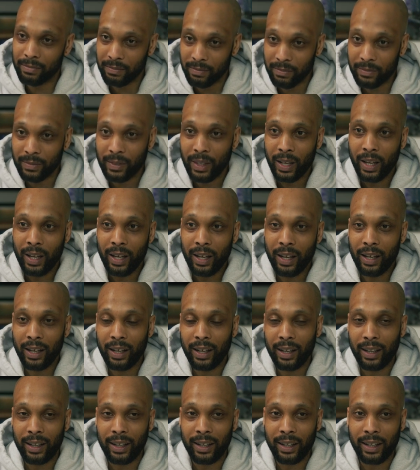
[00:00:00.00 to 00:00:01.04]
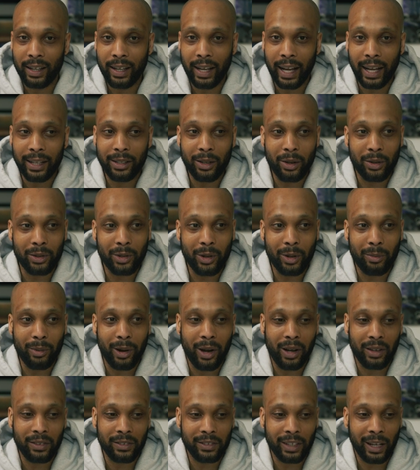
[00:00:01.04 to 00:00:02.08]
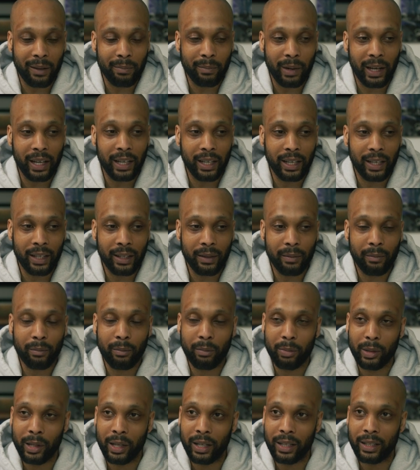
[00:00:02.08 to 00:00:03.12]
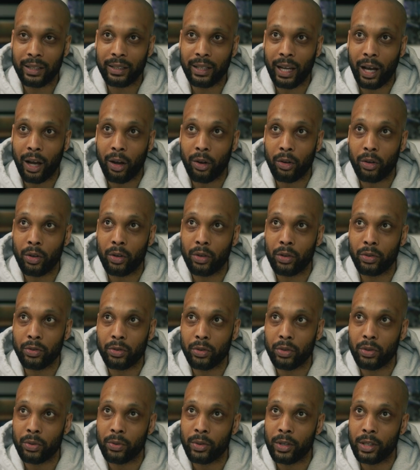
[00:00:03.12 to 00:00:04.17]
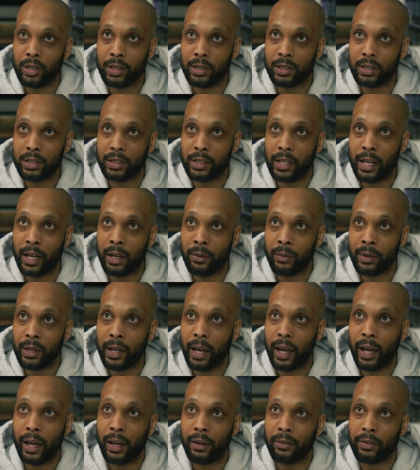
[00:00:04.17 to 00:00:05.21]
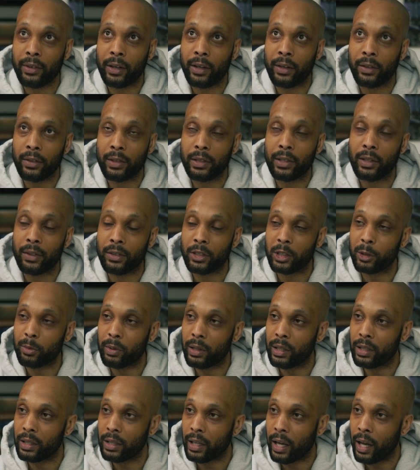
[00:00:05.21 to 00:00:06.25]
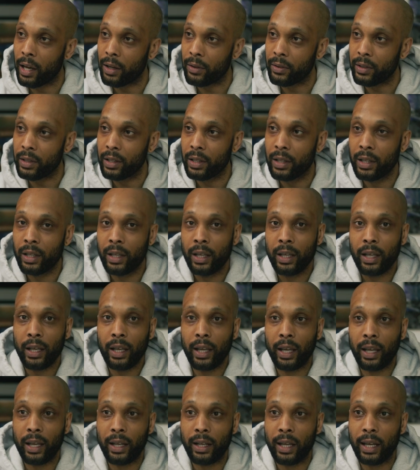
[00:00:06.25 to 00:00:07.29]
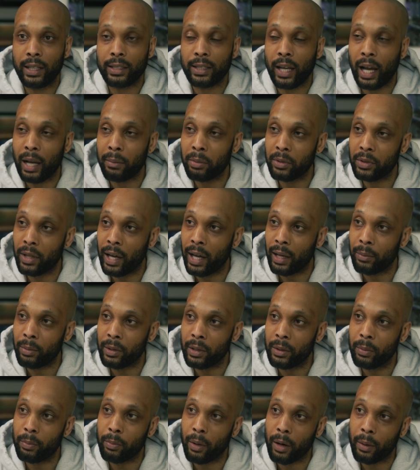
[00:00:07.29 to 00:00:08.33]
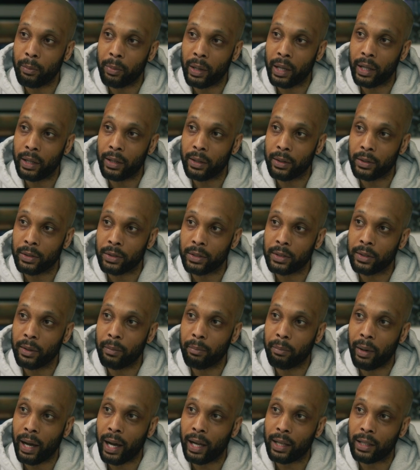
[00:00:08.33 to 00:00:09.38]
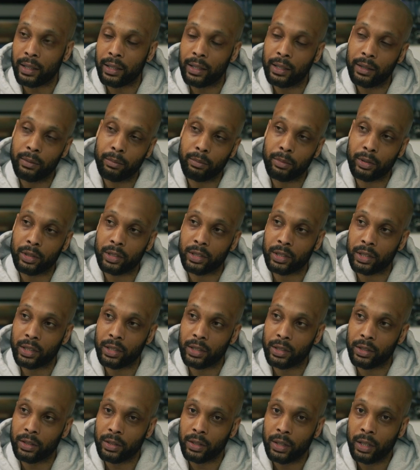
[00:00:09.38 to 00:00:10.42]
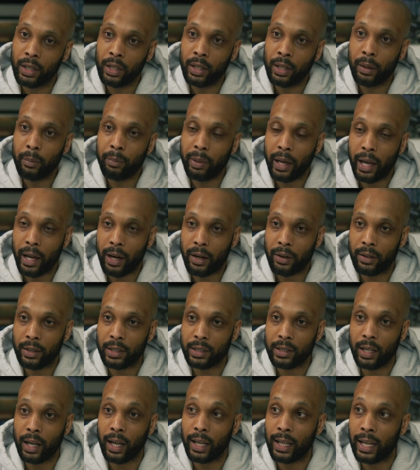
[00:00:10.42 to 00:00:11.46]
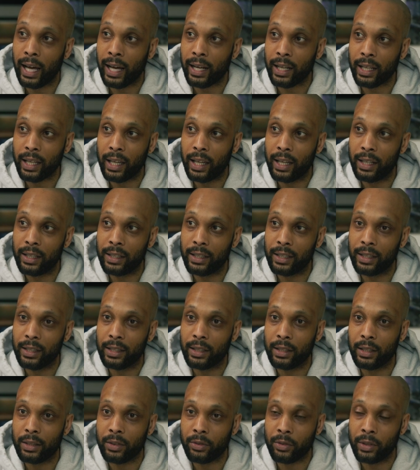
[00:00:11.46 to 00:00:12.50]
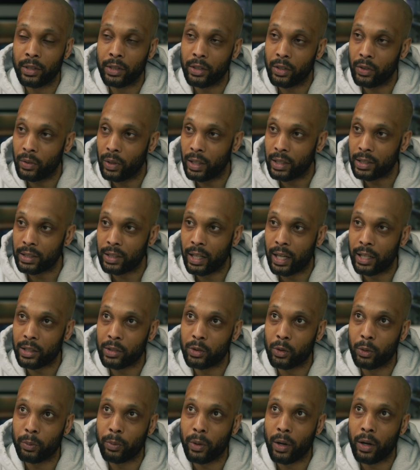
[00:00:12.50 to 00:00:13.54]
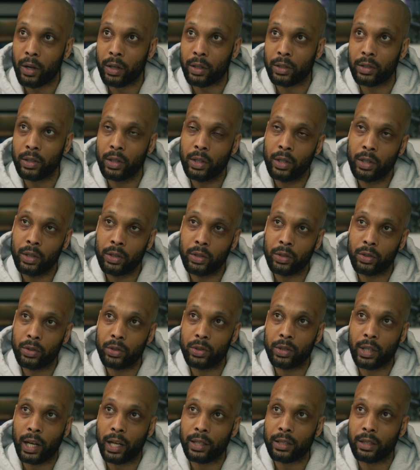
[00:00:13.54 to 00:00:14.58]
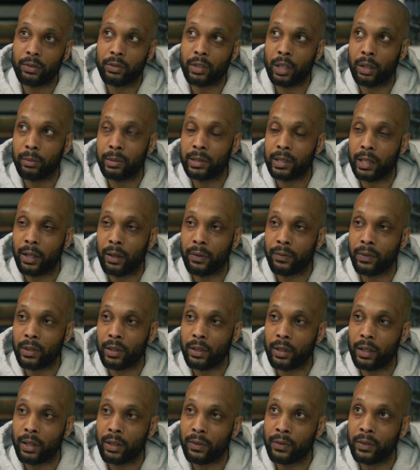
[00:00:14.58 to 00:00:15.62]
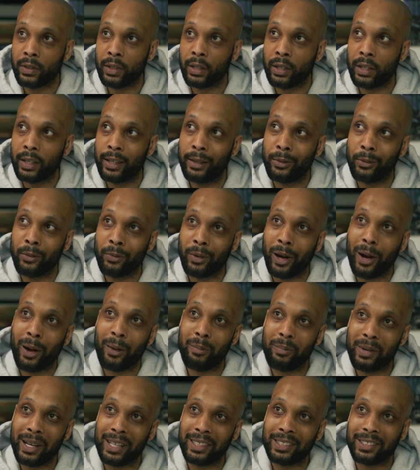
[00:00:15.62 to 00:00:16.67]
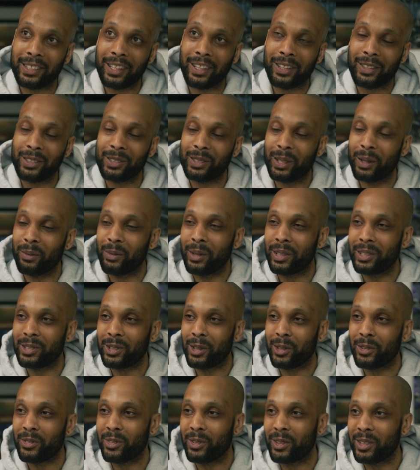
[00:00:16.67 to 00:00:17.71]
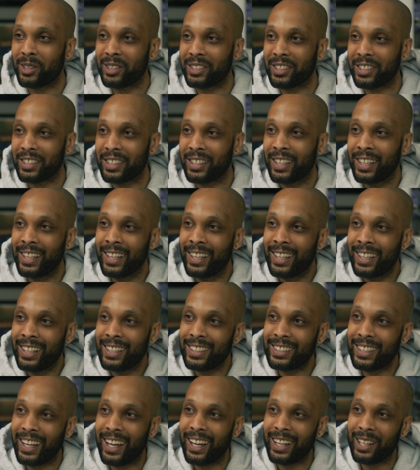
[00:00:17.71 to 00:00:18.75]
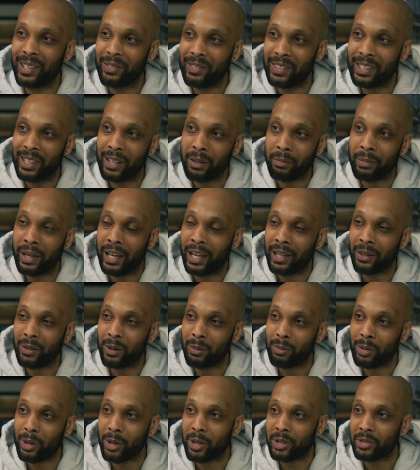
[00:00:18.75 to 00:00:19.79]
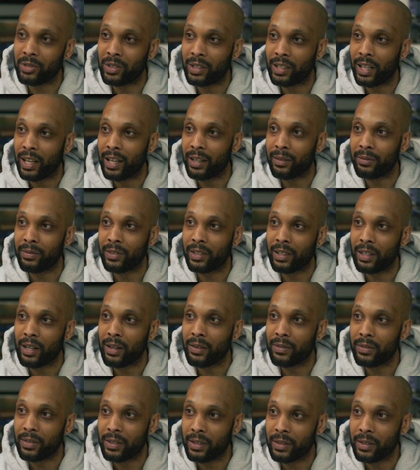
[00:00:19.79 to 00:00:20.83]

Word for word: Mm-hmm. uh, I don't know them all off the top of my head, but I'll go through the ones that we have currently on display in the gallery. And that's Abu Dhabi, Barbados, Bali, Brazil, Paris, a lot of Kenya, three U S national parks, two shots of Germantown, Philadelphia, and our bestseller, Subway Surfer, is a shot of a young man on the Broad Street line in Philadelphia.